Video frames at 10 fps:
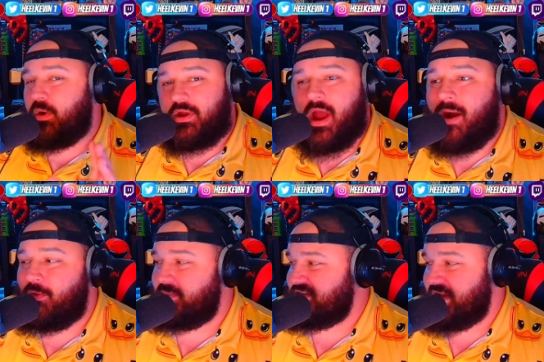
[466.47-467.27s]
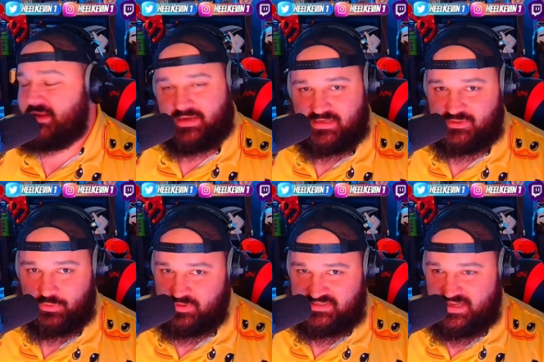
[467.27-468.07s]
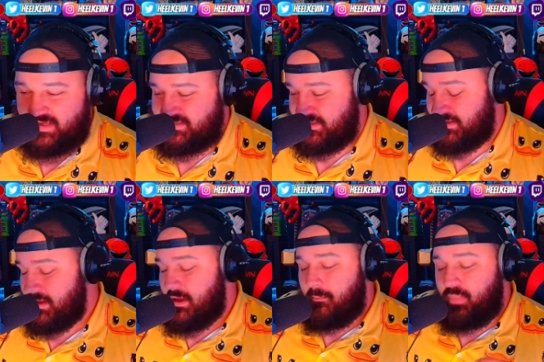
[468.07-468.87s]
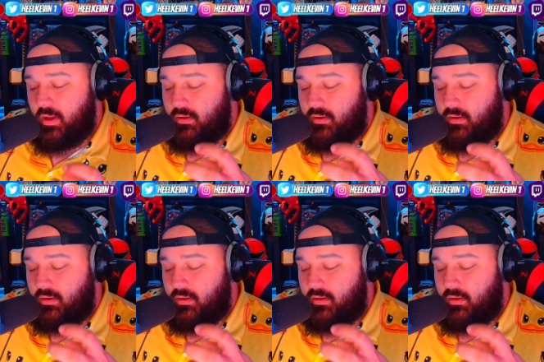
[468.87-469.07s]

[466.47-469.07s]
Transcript: not want to be standing next to him when he's dancing. But